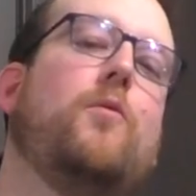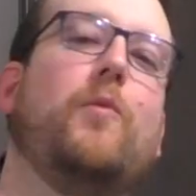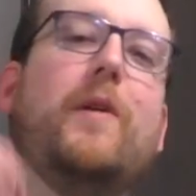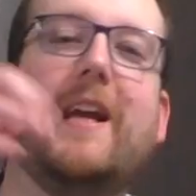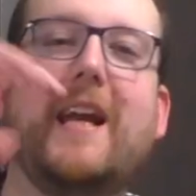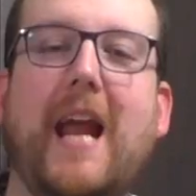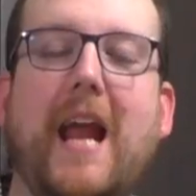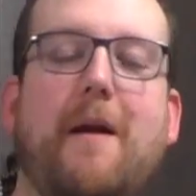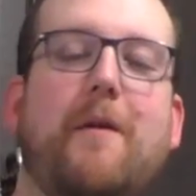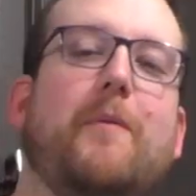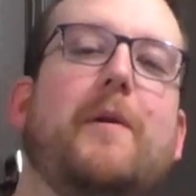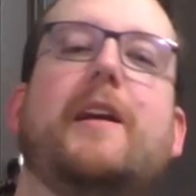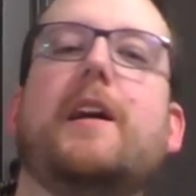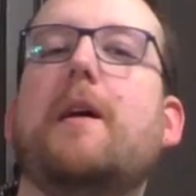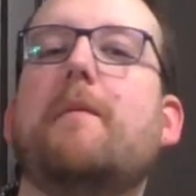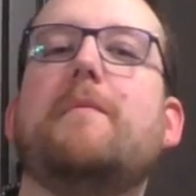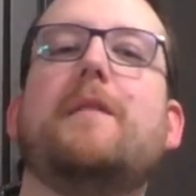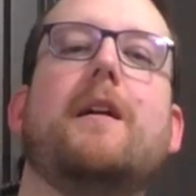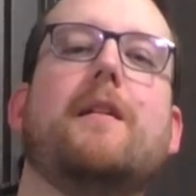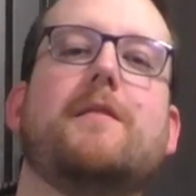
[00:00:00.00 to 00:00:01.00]
We
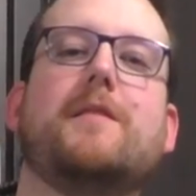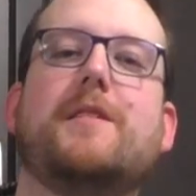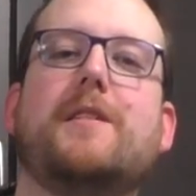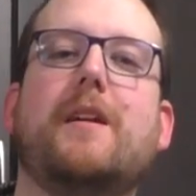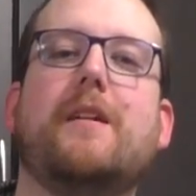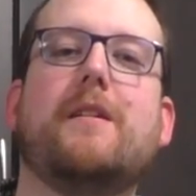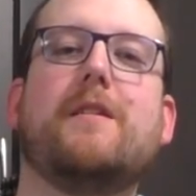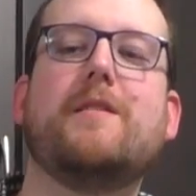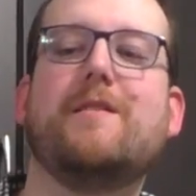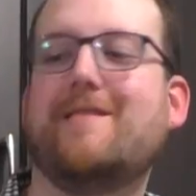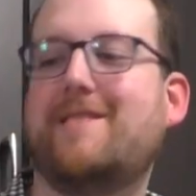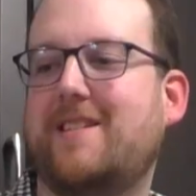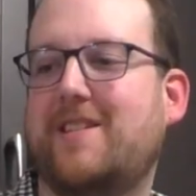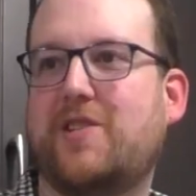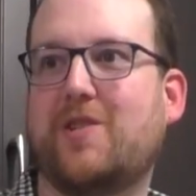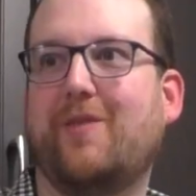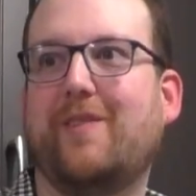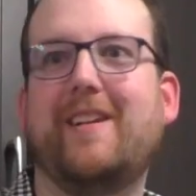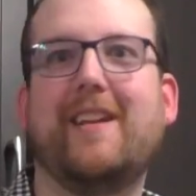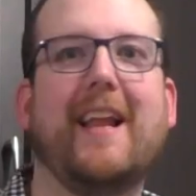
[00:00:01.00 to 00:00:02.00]
come downstairs.
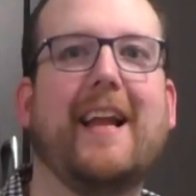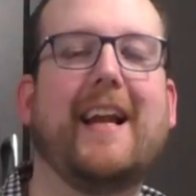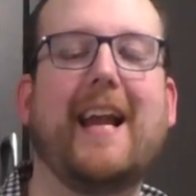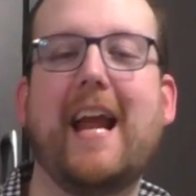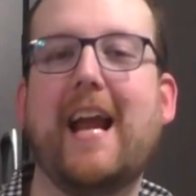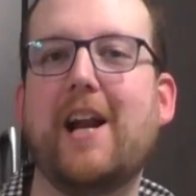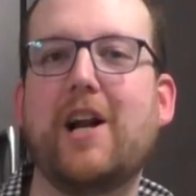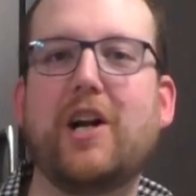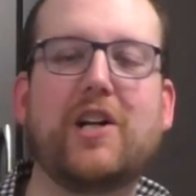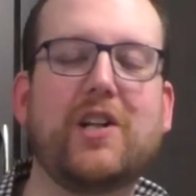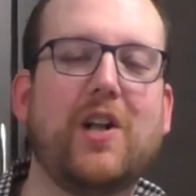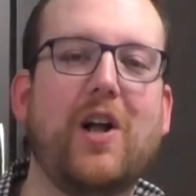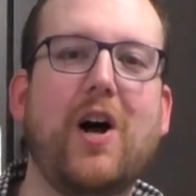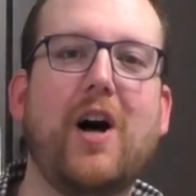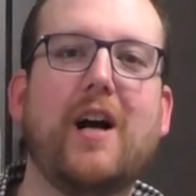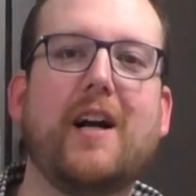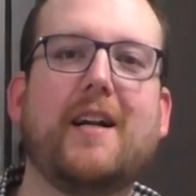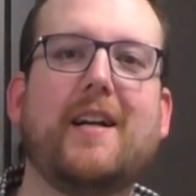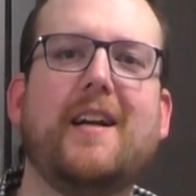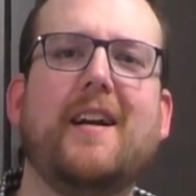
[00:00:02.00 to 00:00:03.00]
It's only like 8
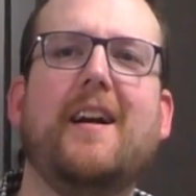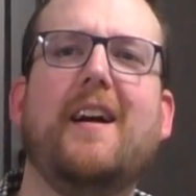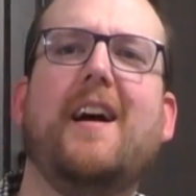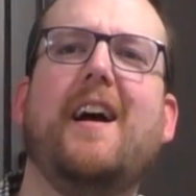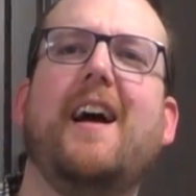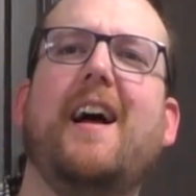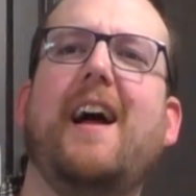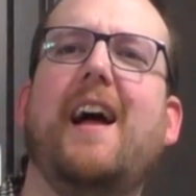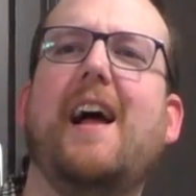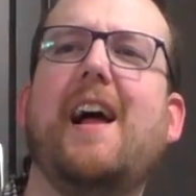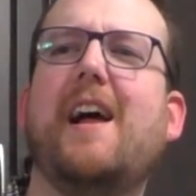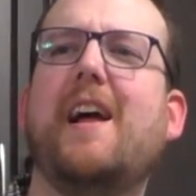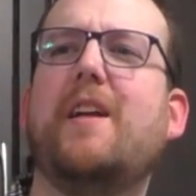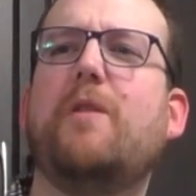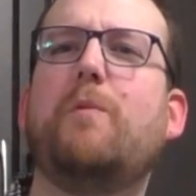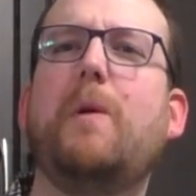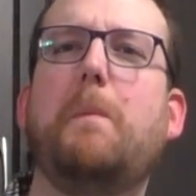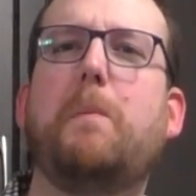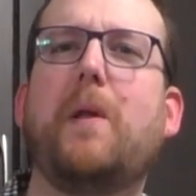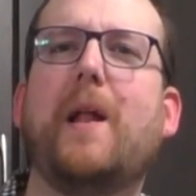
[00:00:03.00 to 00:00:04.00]
o'clock, and
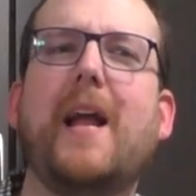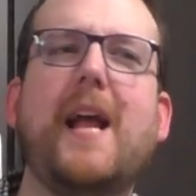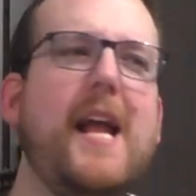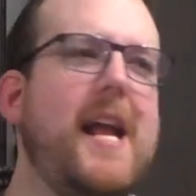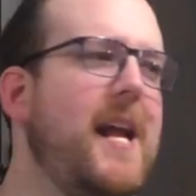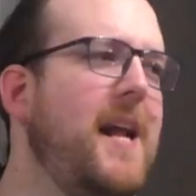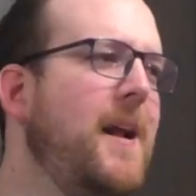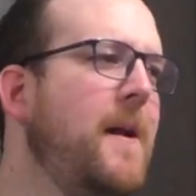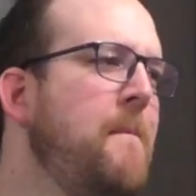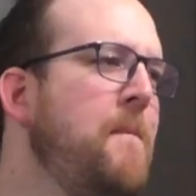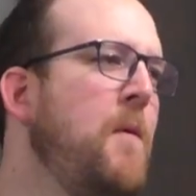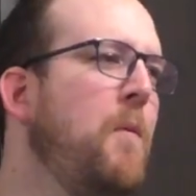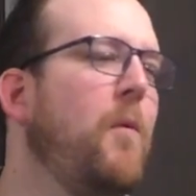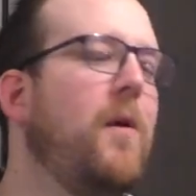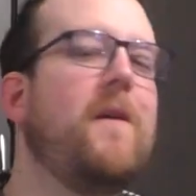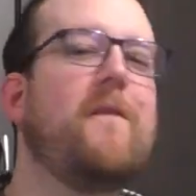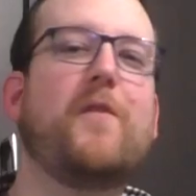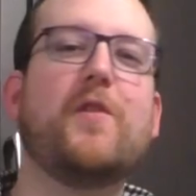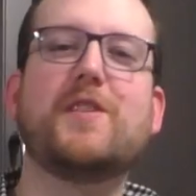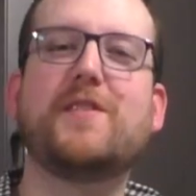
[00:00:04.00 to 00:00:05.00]
we play
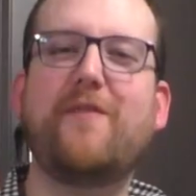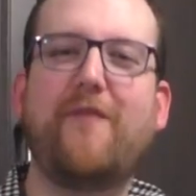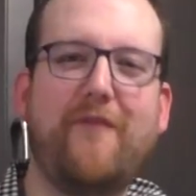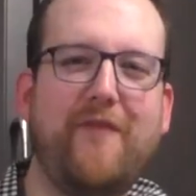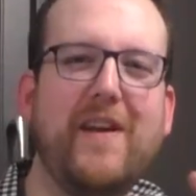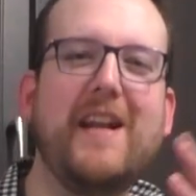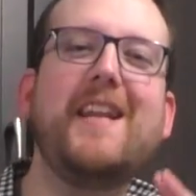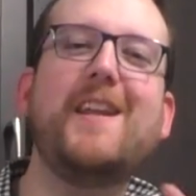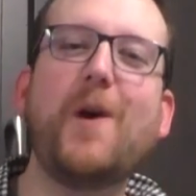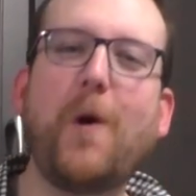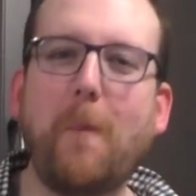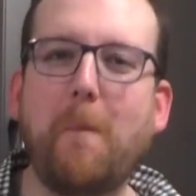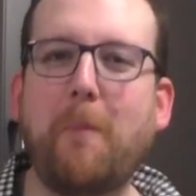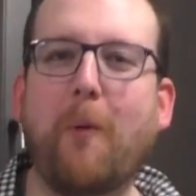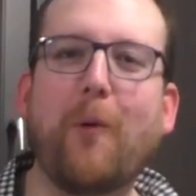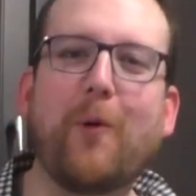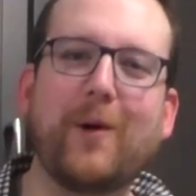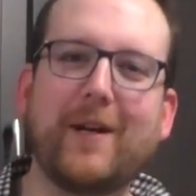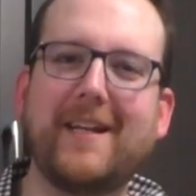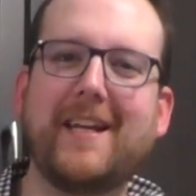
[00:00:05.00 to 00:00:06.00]
one of those video
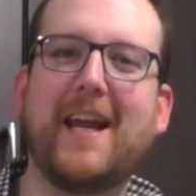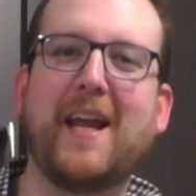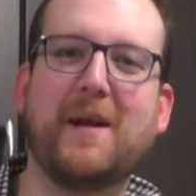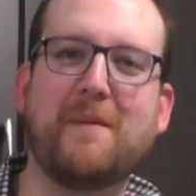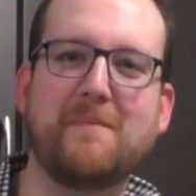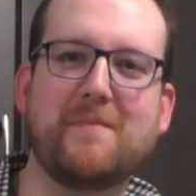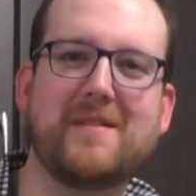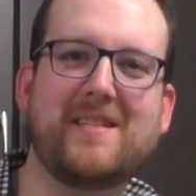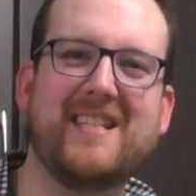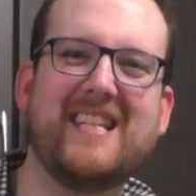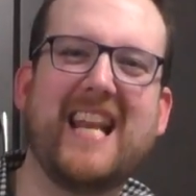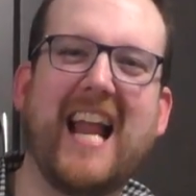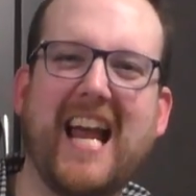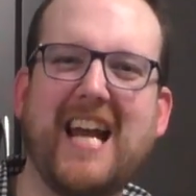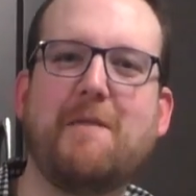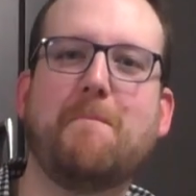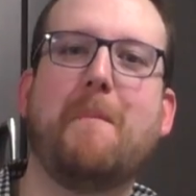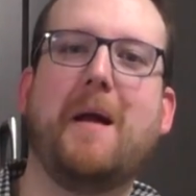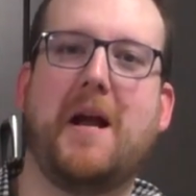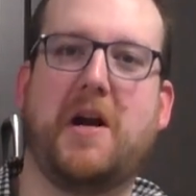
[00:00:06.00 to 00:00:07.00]
board games,
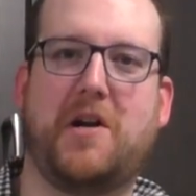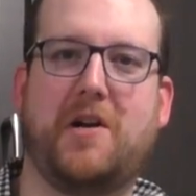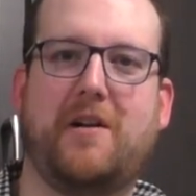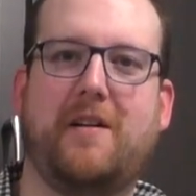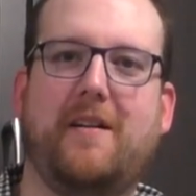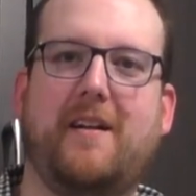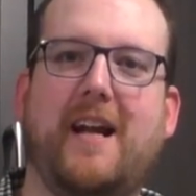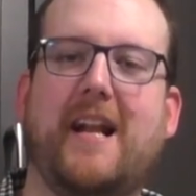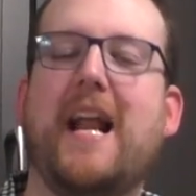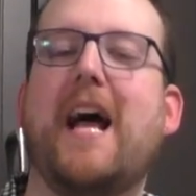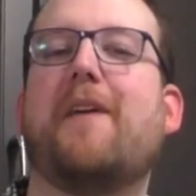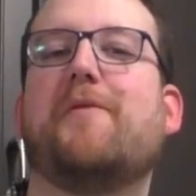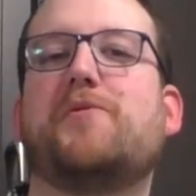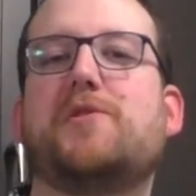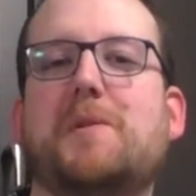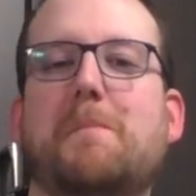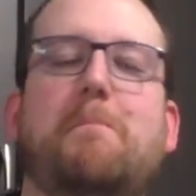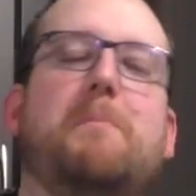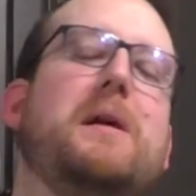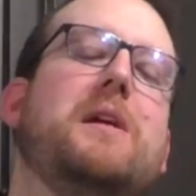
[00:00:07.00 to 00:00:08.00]
Nightmare, and have
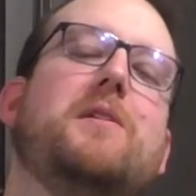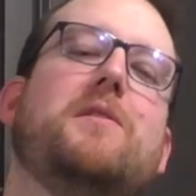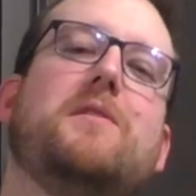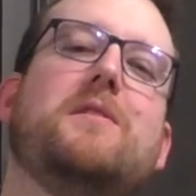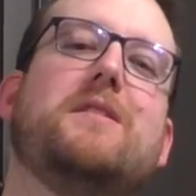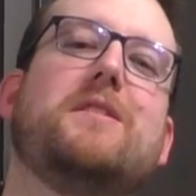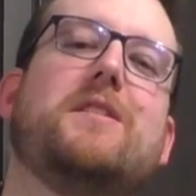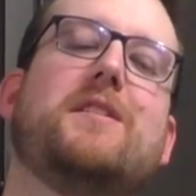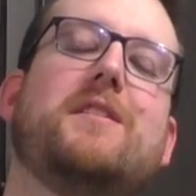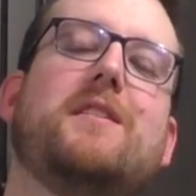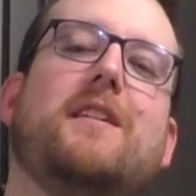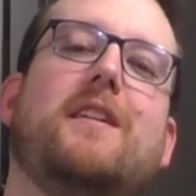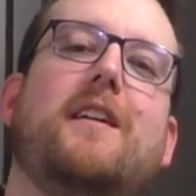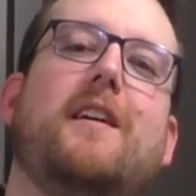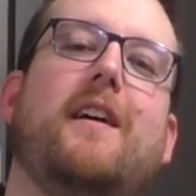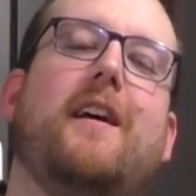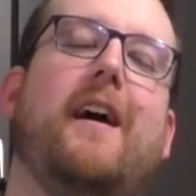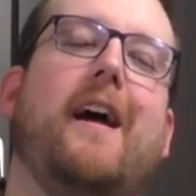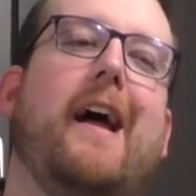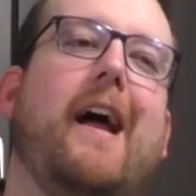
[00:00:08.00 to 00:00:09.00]
some beers.
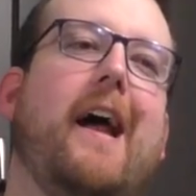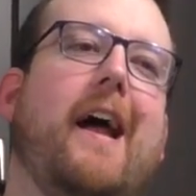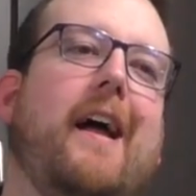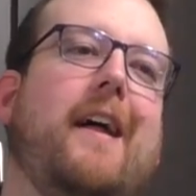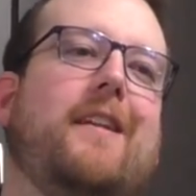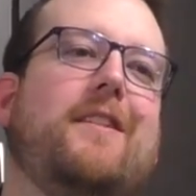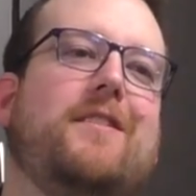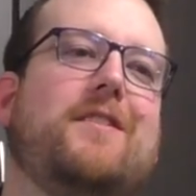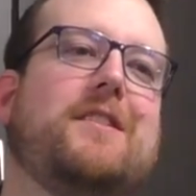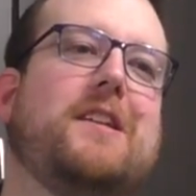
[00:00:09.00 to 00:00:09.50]
And